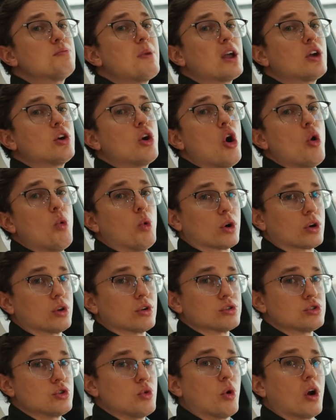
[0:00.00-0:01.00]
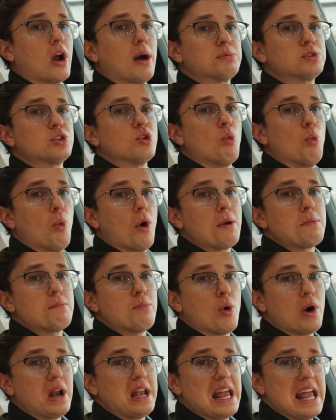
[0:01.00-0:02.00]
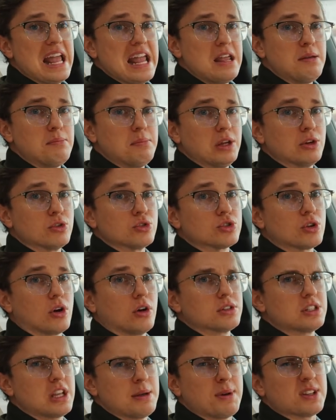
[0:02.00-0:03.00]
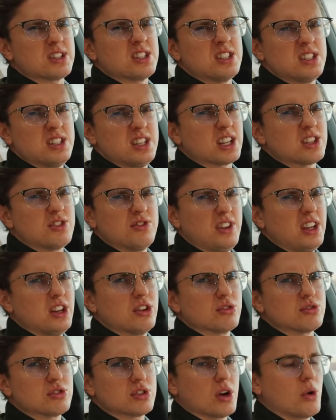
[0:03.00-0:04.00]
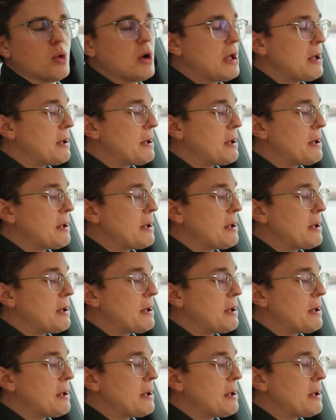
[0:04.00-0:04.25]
my coworkers who are up to 1.8 meters tall, say about 6 feet or so.